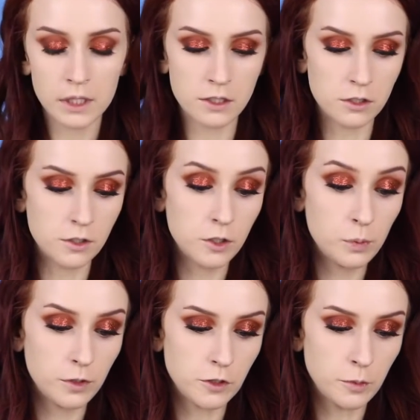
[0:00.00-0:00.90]
It's a
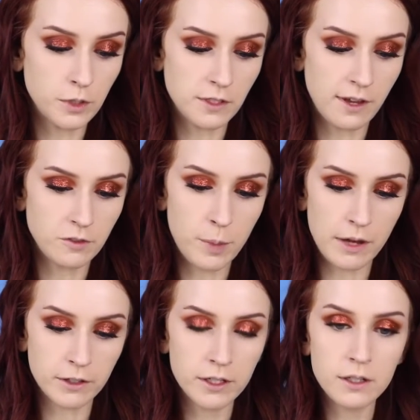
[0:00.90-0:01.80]
super, super soft
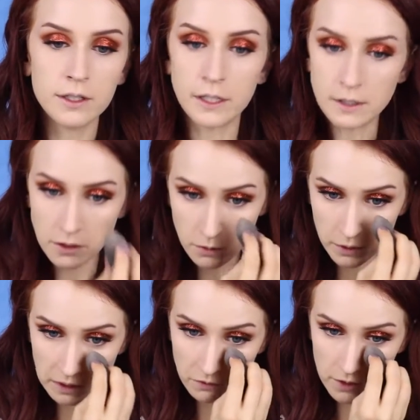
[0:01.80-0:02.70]
powder, and it doesn't
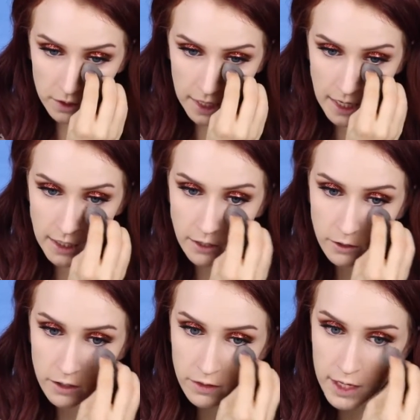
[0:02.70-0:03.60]
really feel
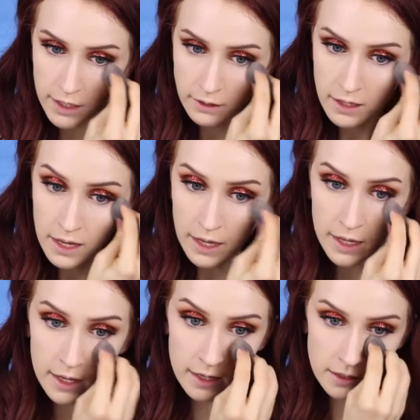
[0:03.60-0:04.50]
cakey or anything,
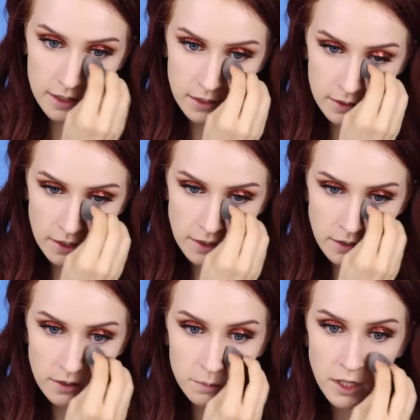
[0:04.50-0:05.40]
and it
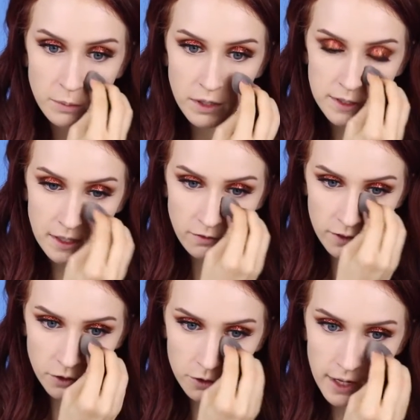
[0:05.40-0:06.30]
doesn't make my skin
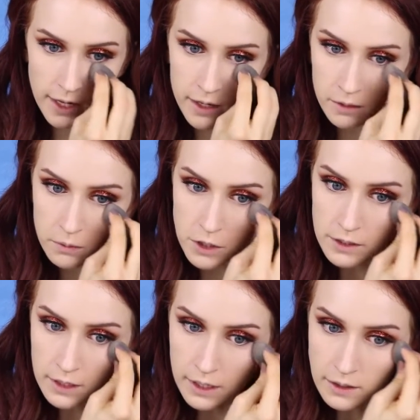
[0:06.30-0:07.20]
feel dry, which
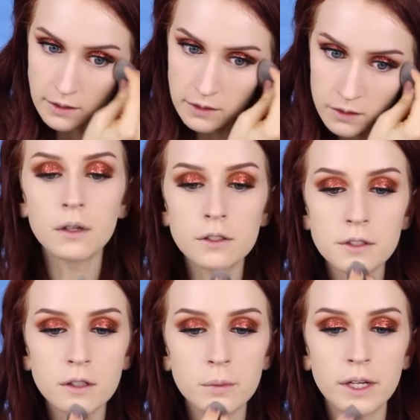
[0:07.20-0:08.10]
is nice.
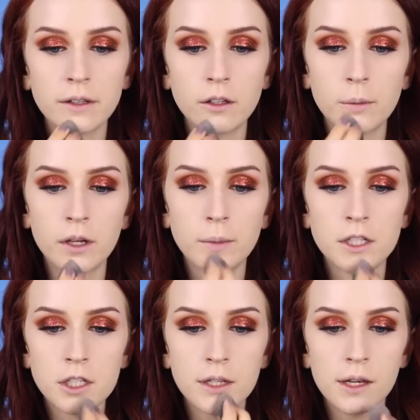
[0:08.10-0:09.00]
Also gonna apply a little bit on my
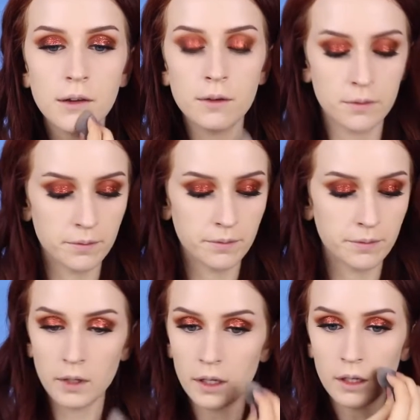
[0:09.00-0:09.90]
chin
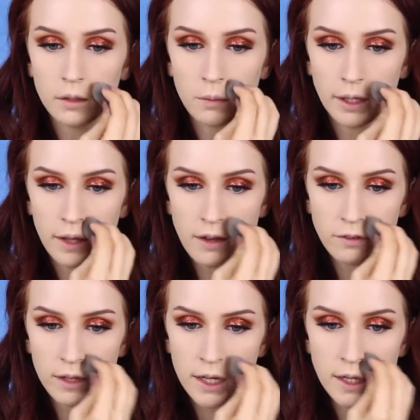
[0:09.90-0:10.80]
and my
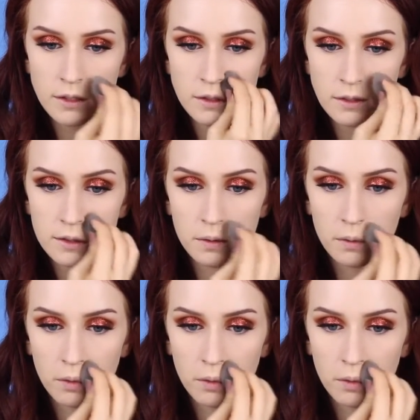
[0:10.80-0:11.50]
laugh lines,